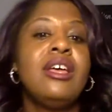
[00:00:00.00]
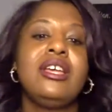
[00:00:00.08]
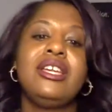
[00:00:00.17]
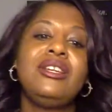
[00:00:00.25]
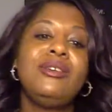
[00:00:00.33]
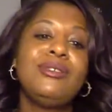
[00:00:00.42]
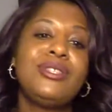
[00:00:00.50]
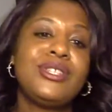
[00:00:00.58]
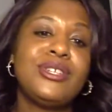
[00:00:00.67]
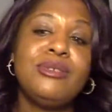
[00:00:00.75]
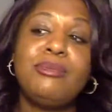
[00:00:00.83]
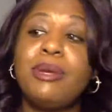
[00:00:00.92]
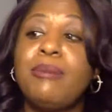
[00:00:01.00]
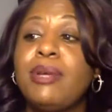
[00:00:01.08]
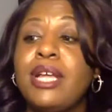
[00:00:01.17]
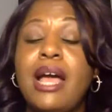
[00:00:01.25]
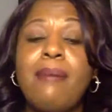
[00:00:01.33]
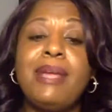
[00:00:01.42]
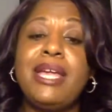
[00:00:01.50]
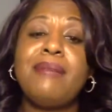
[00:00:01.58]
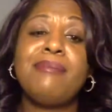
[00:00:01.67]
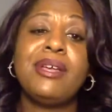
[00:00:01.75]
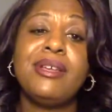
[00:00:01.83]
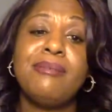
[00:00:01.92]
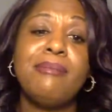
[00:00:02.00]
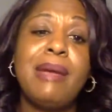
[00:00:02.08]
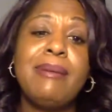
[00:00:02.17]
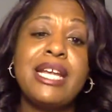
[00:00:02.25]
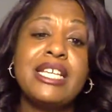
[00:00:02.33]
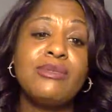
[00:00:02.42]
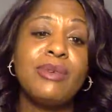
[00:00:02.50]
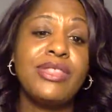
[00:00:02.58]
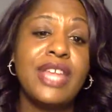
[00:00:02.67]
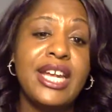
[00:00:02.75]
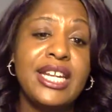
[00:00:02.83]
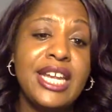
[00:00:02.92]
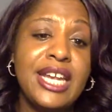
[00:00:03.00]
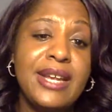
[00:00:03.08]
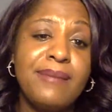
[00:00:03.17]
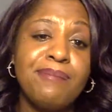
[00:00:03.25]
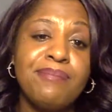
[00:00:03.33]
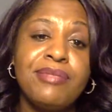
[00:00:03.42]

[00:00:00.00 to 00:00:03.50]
You stupid, but I mean, maybe that's what they need.